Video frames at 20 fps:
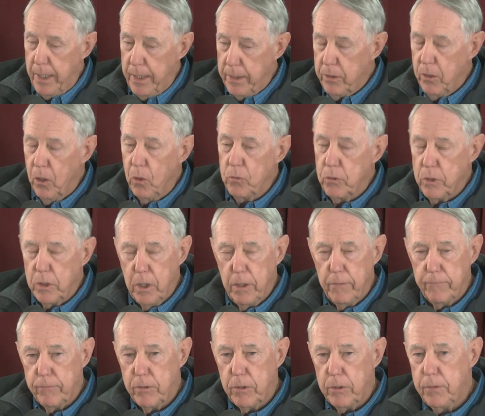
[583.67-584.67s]
known the
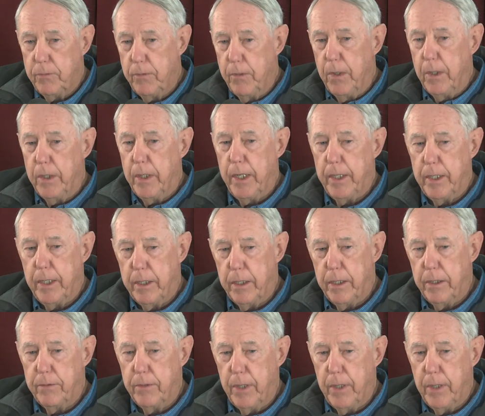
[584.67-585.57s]
governor, and